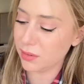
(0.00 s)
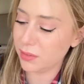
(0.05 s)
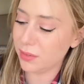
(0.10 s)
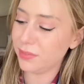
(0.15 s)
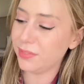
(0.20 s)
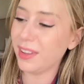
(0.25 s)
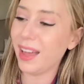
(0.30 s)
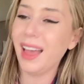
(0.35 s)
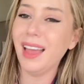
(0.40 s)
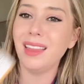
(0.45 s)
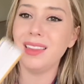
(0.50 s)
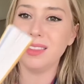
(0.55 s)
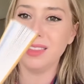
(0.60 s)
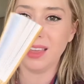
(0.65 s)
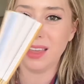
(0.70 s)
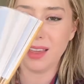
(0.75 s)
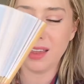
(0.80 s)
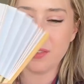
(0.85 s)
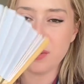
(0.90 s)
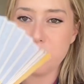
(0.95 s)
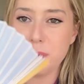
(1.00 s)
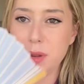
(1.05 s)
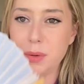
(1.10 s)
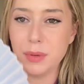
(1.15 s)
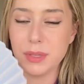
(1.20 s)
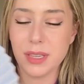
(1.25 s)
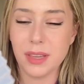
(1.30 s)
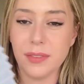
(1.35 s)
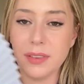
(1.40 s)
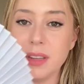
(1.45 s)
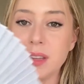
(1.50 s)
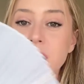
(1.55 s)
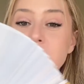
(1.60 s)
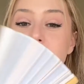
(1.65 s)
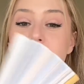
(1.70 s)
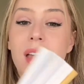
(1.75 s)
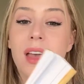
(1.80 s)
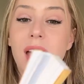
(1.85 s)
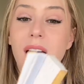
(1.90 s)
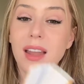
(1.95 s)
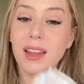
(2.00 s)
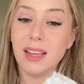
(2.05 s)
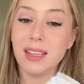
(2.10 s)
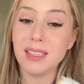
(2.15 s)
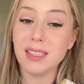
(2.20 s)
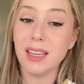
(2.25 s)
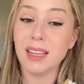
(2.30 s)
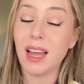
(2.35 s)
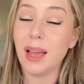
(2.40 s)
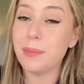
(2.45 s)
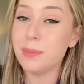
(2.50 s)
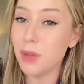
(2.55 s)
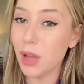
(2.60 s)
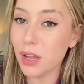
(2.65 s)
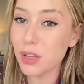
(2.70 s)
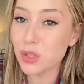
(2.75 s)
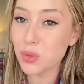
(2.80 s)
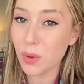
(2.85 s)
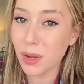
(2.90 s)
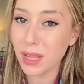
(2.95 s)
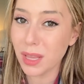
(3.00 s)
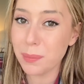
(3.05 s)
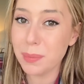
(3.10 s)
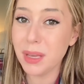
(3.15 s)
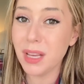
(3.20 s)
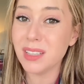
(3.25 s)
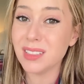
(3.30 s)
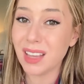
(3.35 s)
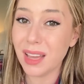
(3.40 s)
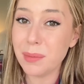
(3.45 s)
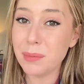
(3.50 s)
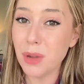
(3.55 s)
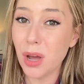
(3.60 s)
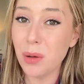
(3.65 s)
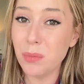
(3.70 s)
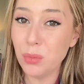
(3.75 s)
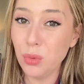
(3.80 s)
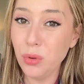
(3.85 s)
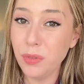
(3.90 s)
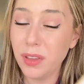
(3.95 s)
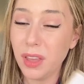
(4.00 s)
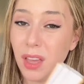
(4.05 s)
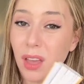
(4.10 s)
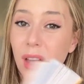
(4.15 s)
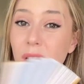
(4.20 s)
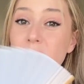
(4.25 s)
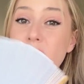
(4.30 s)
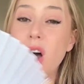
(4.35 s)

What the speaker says: fan that everybody was given? And I said, I'm not sweating because I'm not moving.